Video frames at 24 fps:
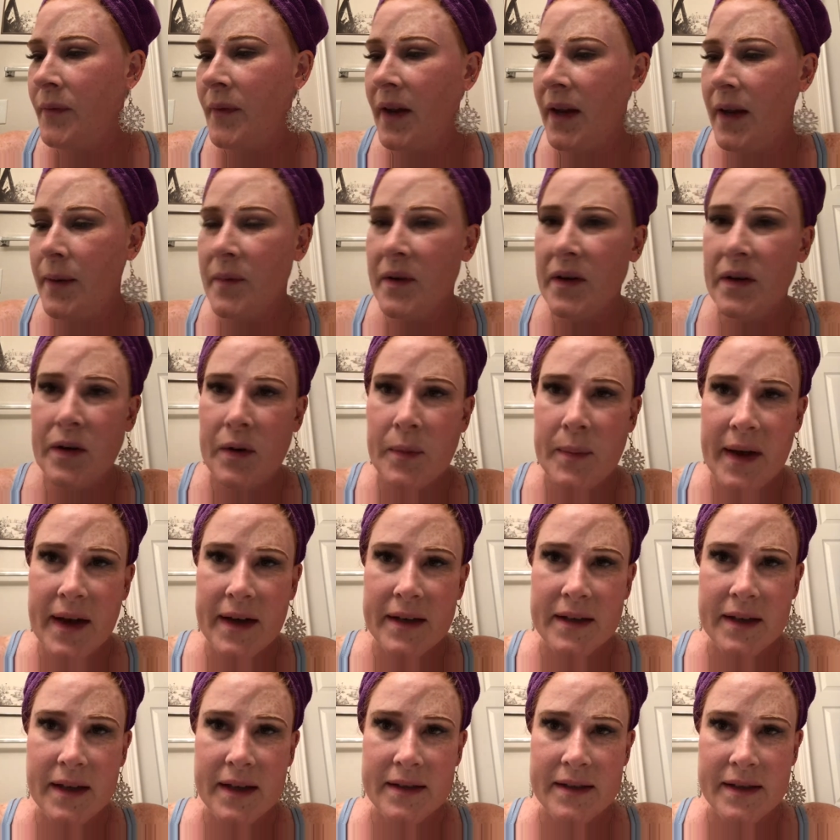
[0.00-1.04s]
am gonna go
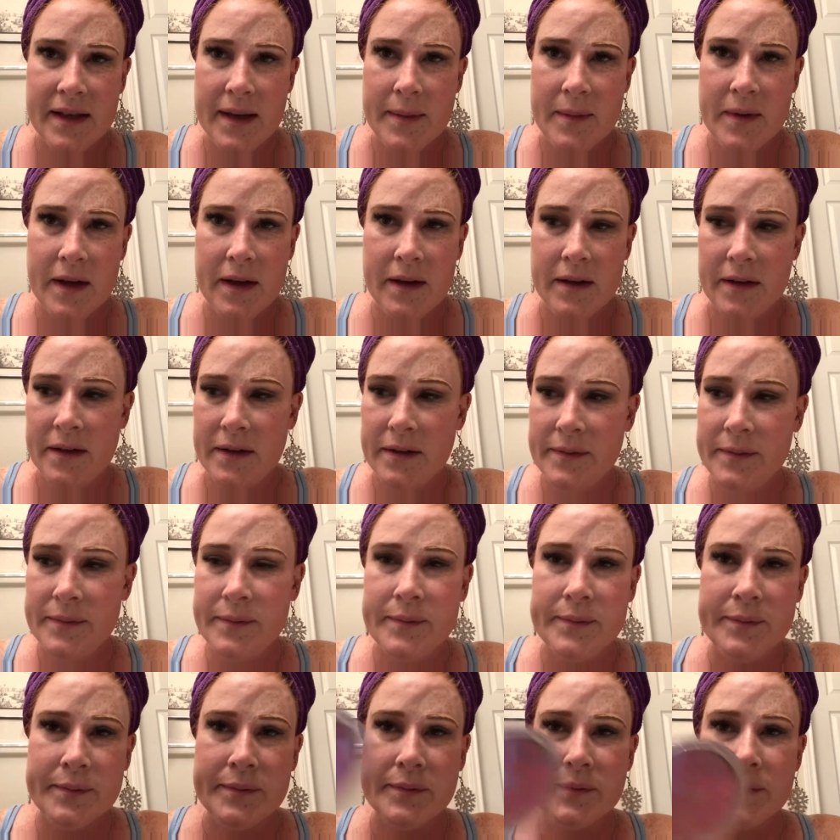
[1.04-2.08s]
back to that same color.
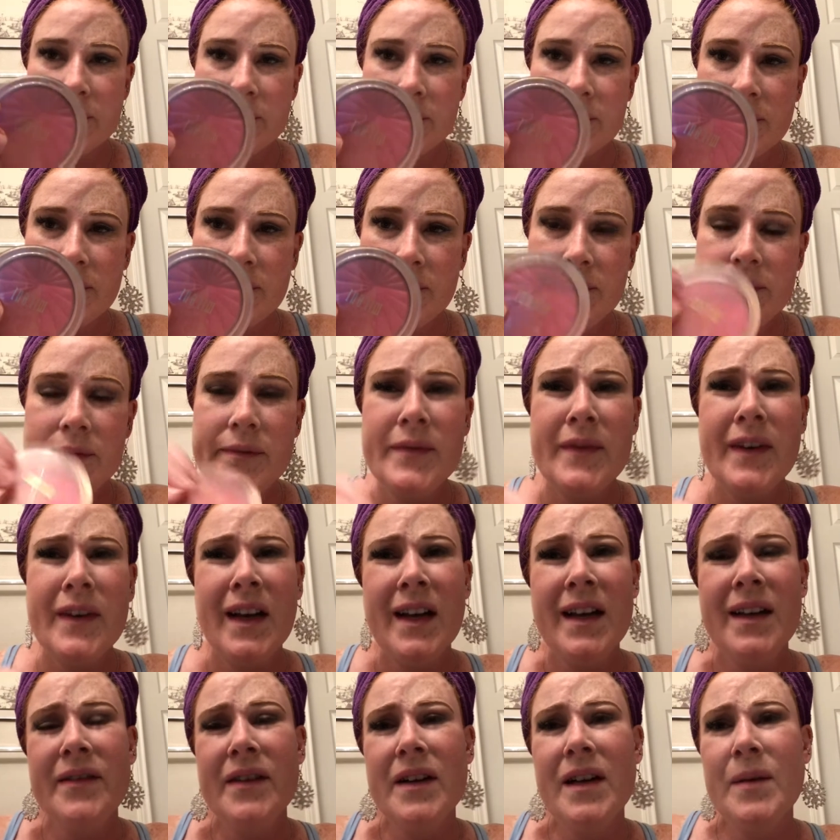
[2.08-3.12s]

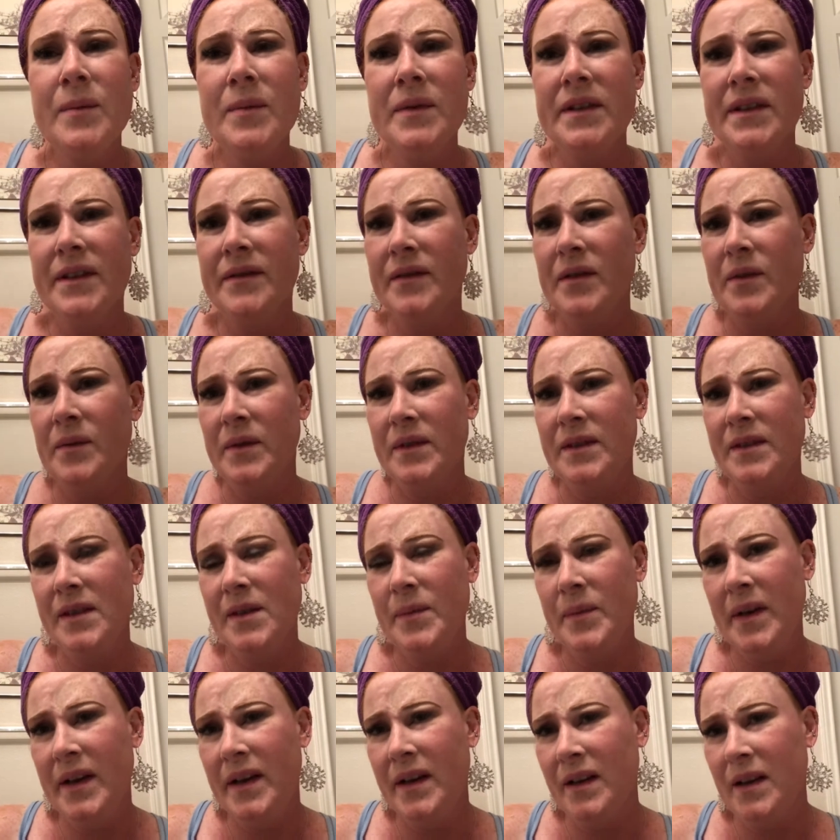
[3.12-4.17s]
I have a couple different ones
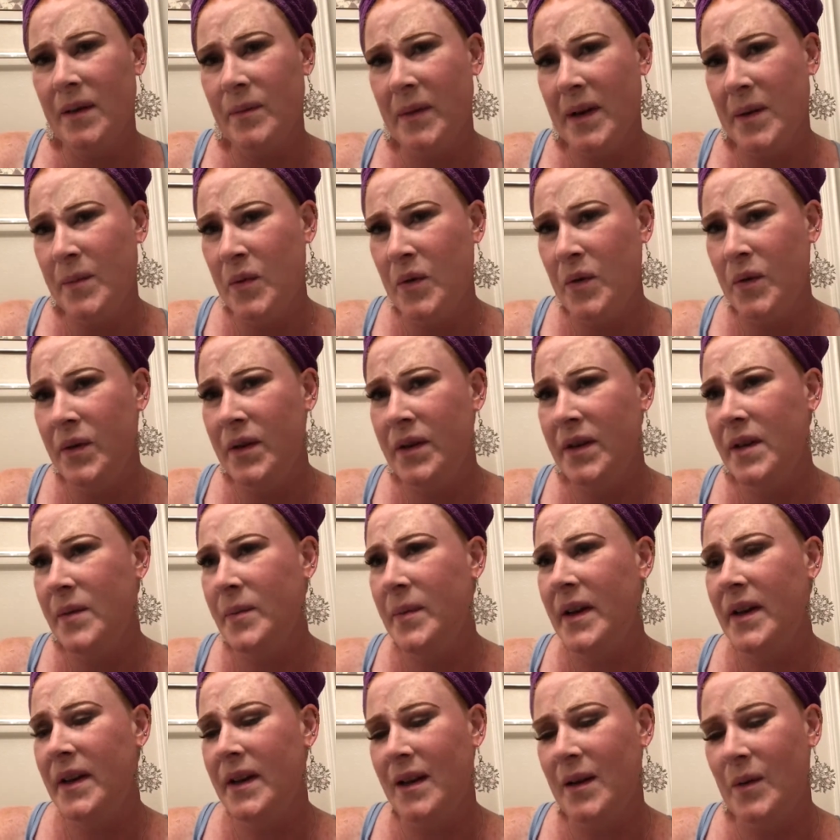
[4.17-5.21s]
depending on my mood and
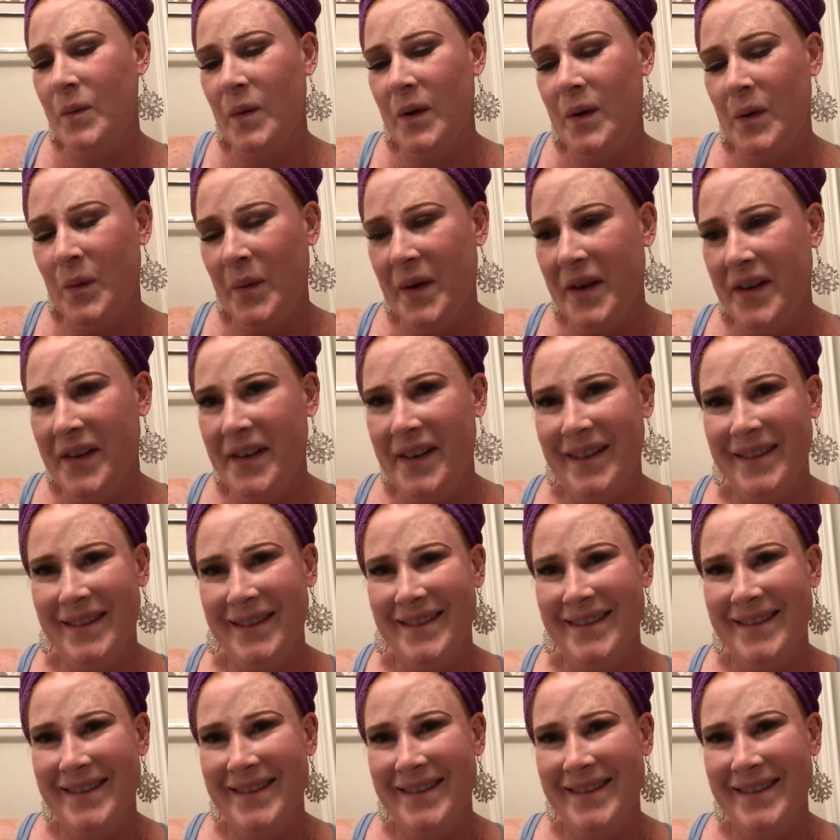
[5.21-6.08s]
depending on what I'm wearing.